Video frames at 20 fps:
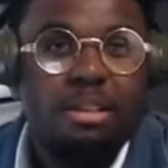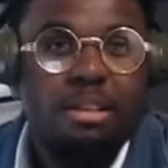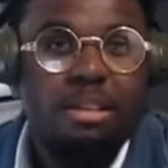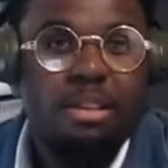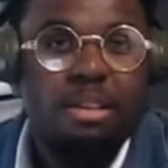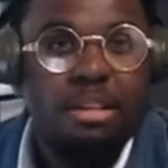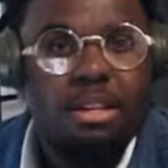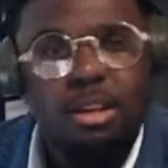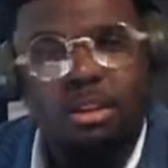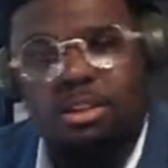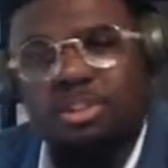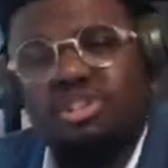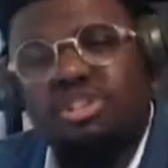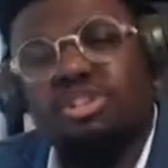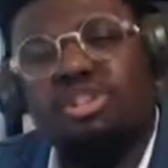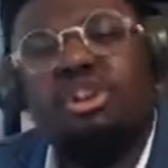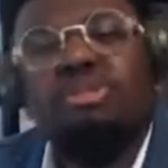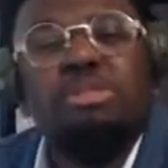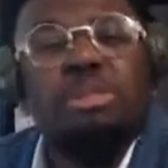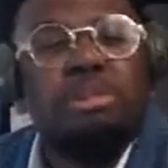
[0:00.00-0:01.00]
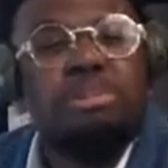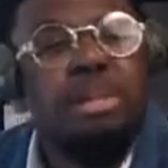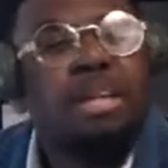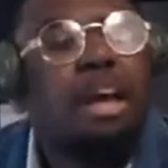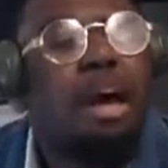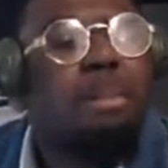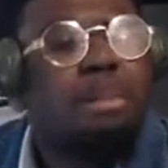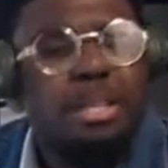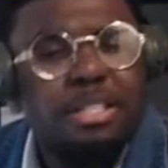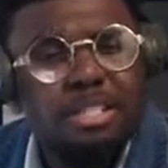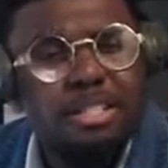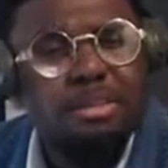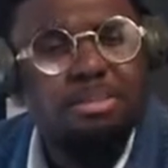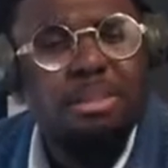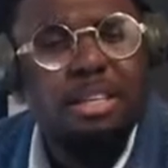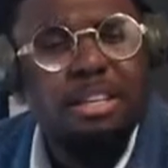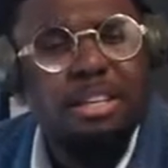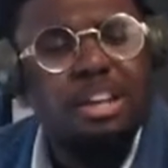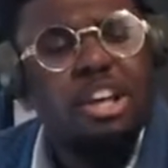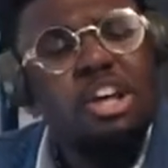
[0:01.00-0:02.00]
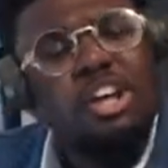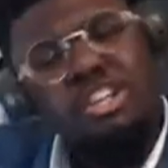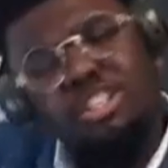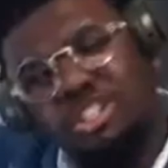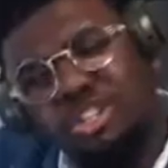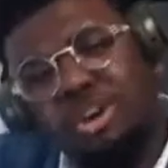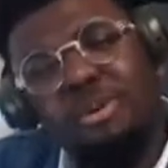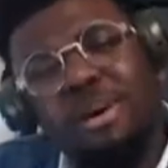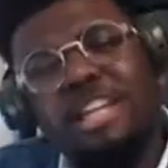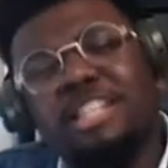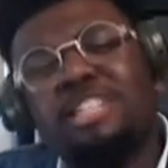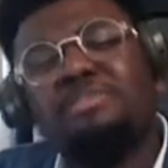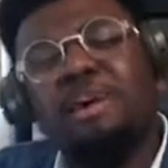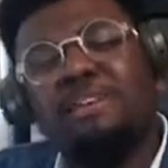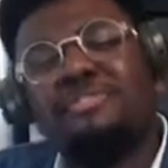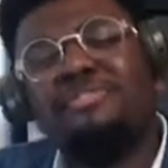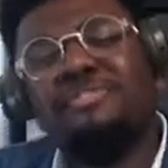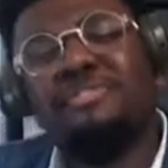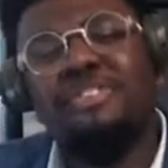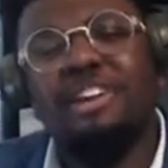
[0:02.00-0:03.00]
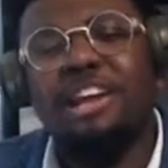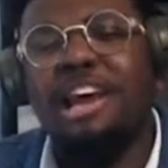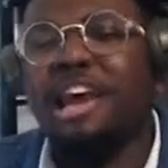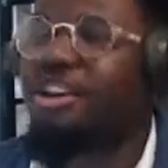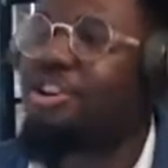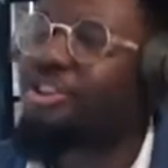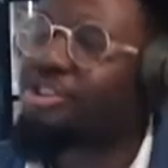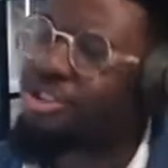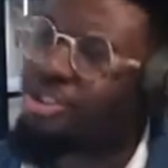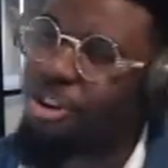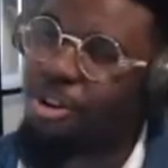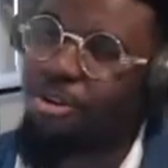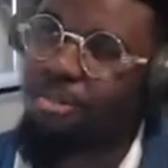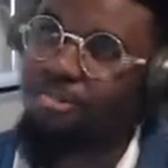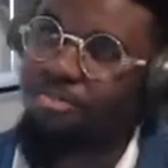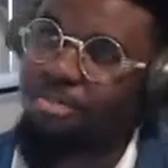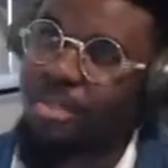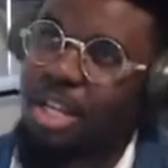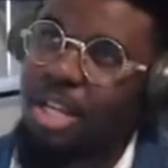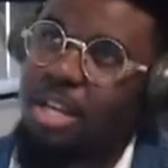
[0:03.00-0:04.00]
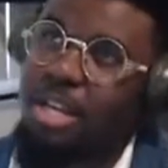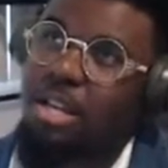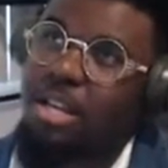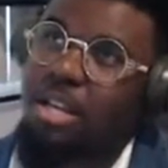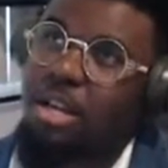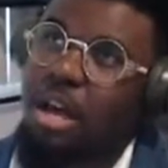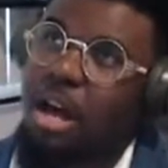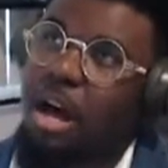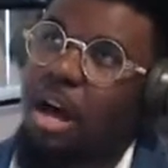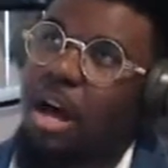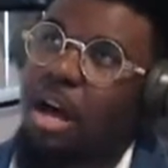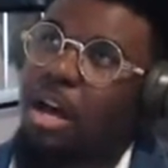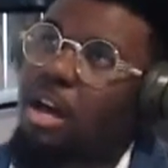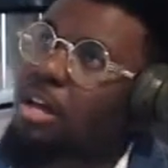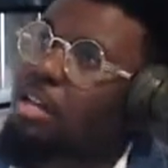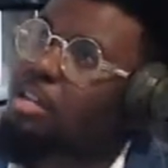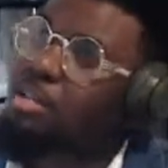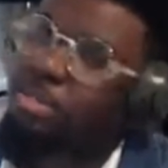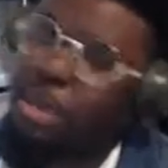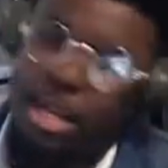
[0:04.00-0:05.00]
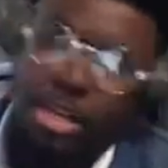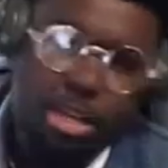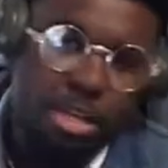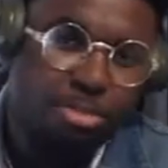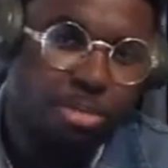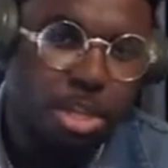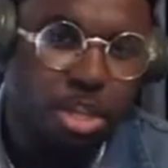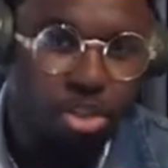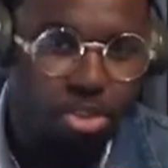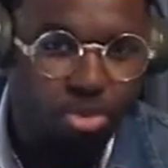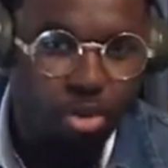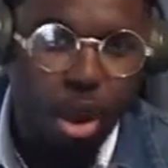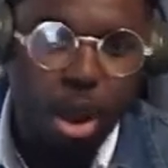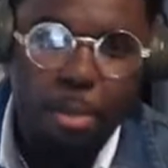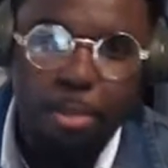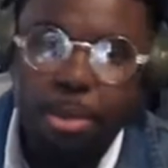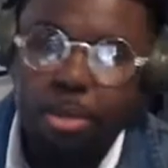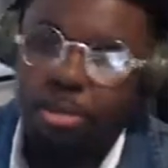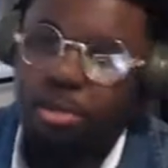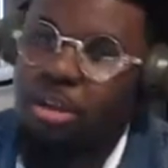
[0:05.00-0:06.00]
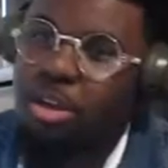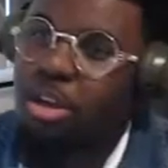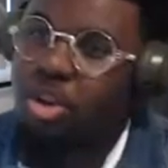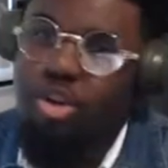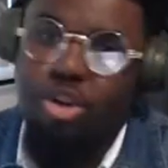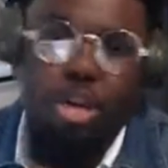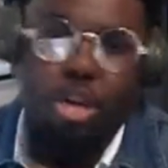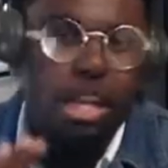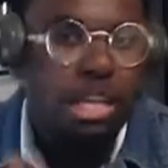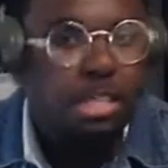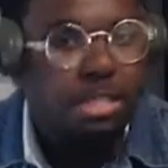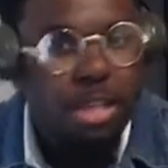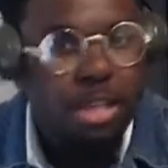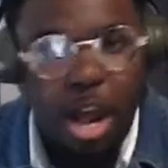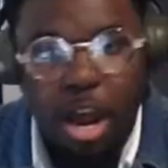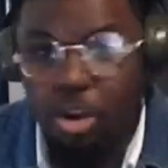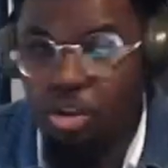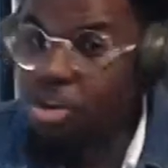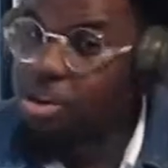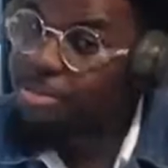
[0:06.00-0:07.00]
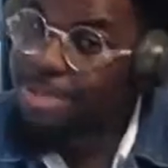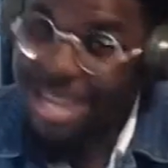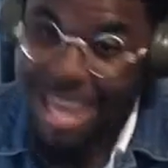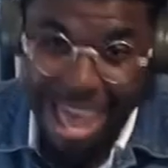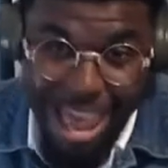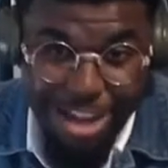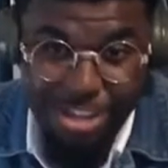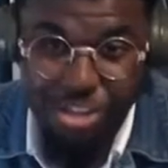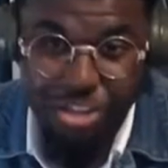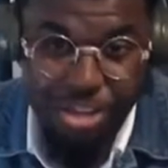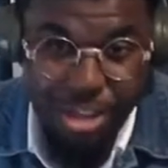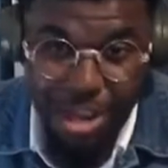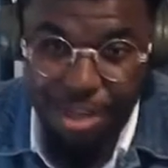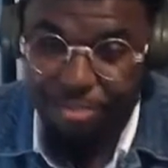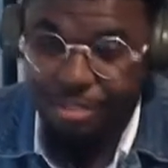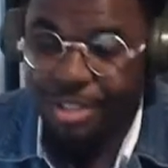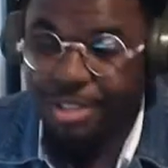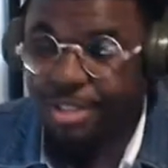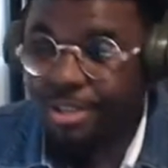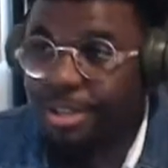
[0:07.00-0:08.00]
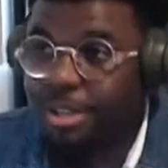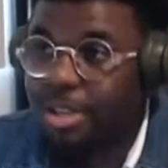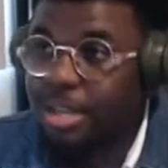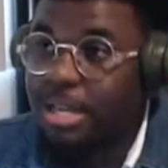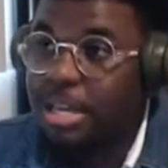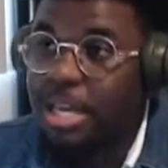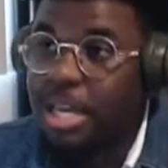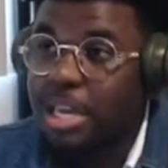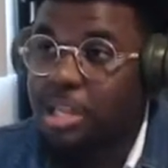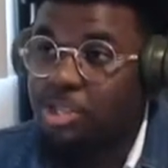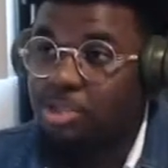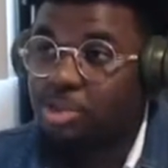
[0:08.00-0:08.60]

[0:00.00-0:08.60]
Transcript: they're slowly becoming something. So expect for that in the show. Uh, expect it to be a drama. It's not going to be action heavy. It's going